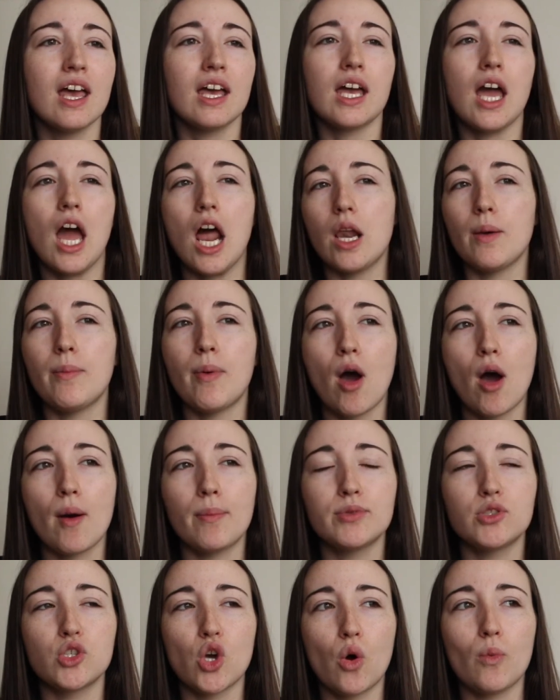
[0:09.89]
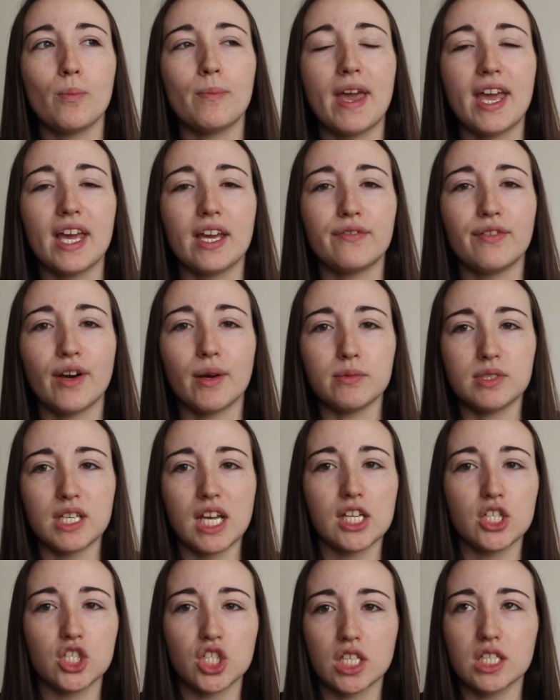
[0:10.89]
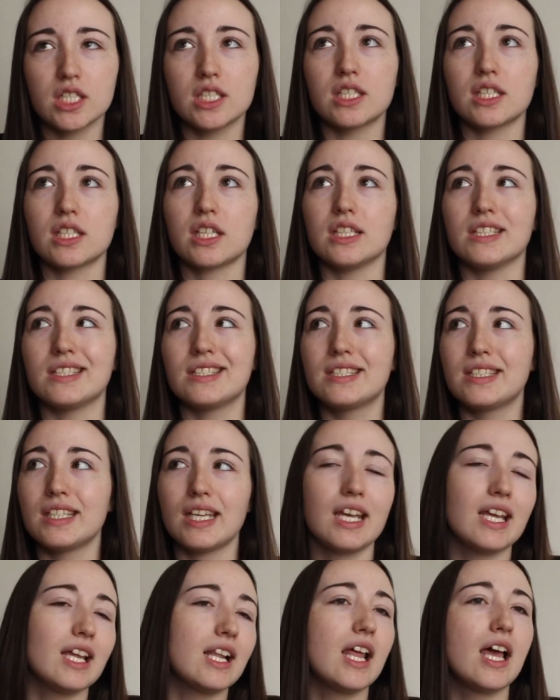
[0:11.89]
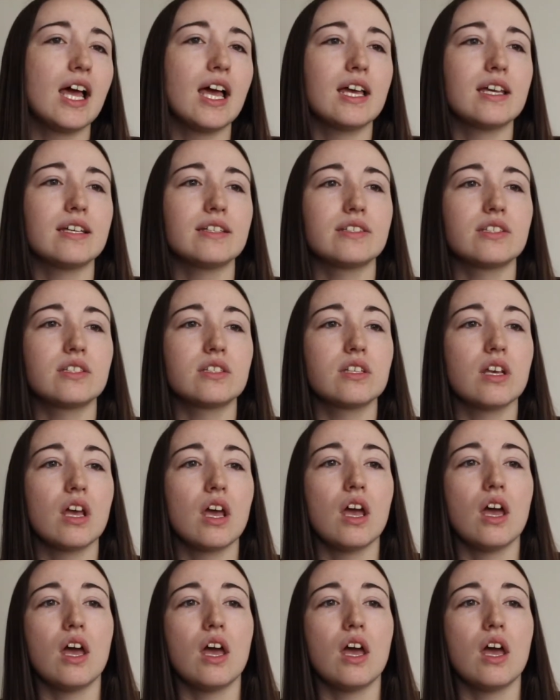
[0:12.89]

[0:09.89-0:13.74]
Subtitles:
Colourpop don't make foundations, concealers,